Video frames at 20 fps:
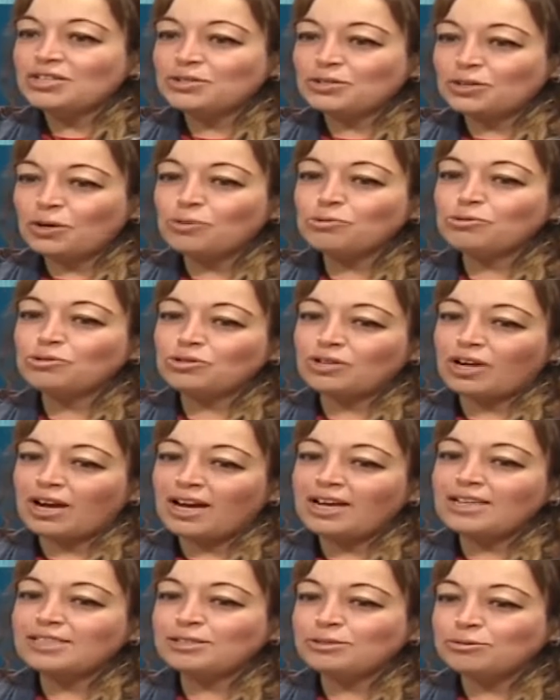So
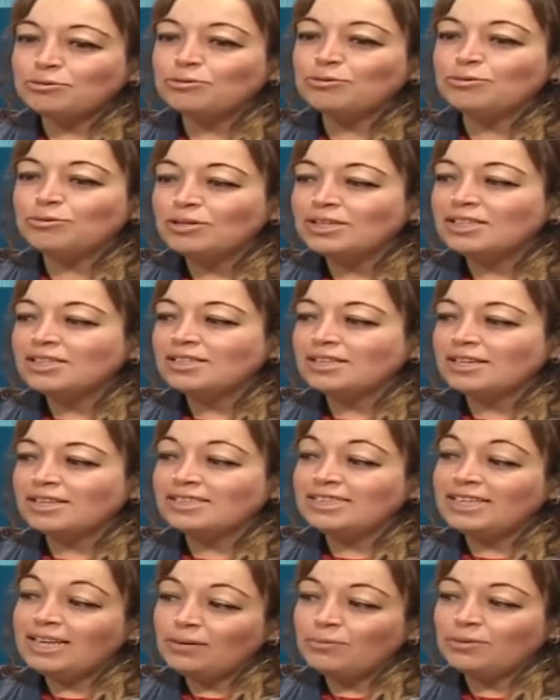try to
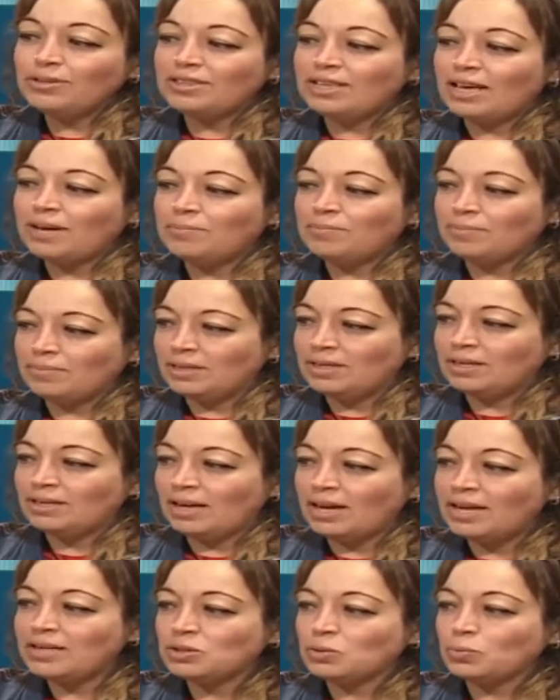deal with them in a
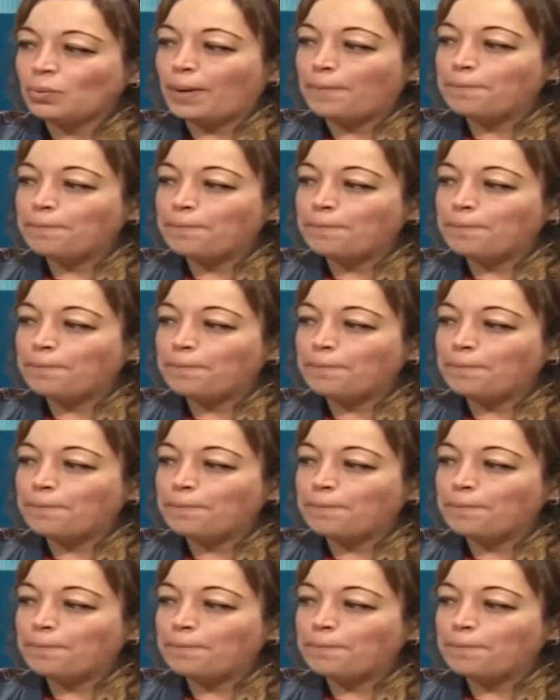nice way.